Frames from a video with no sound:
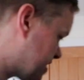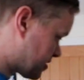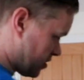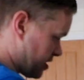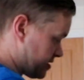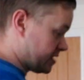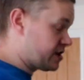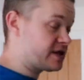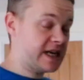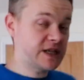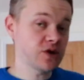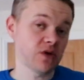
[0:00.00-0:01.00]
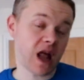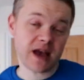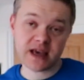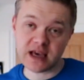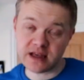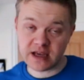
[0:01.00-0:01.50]
I don't, they do
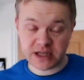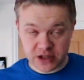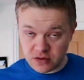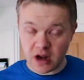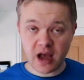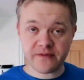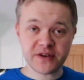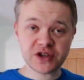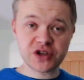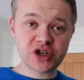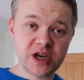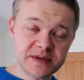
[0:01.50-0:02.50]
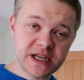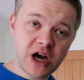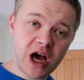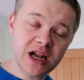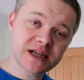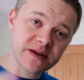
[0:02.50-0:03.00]
like it. They do like fish and chips in
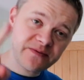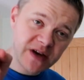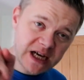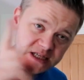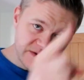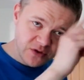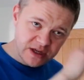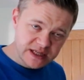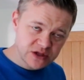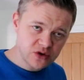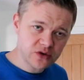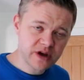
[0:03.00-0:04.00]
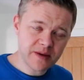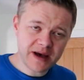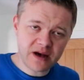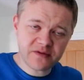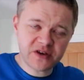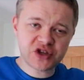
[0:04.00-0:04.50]
Ireland. In fact, funny story
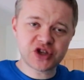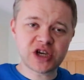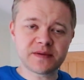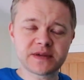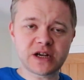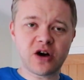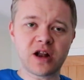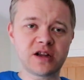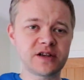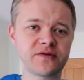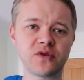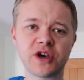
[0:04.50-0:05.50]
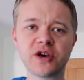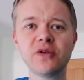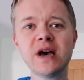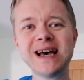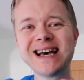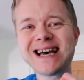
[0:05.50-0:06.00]
about fish and chips in Ireland for you.
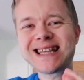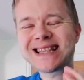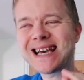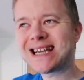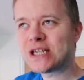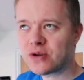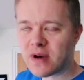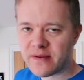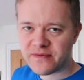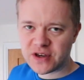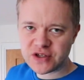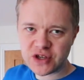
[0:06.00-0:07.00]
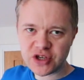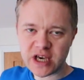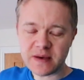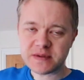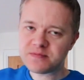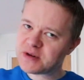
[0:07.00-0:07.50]
They do have fish and
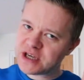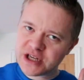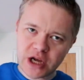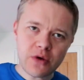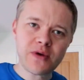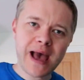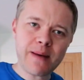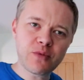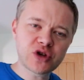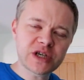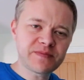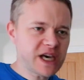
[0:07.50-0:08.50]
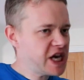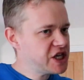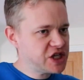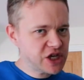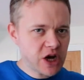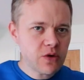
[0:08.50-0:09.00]
chips, but you don't get mushy
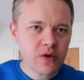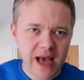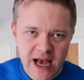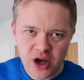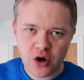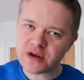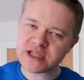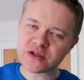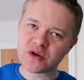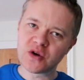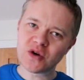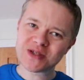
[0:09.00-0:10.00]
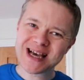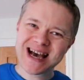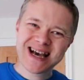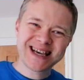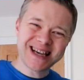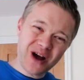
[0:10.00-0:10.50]
peas, you don't get curry sauce,
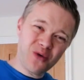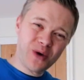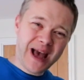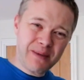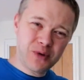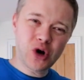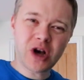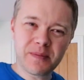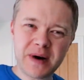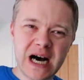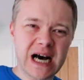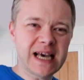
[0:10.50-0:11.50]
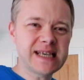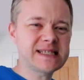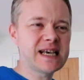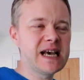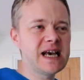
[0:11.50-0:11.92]
you don't get pucker pies,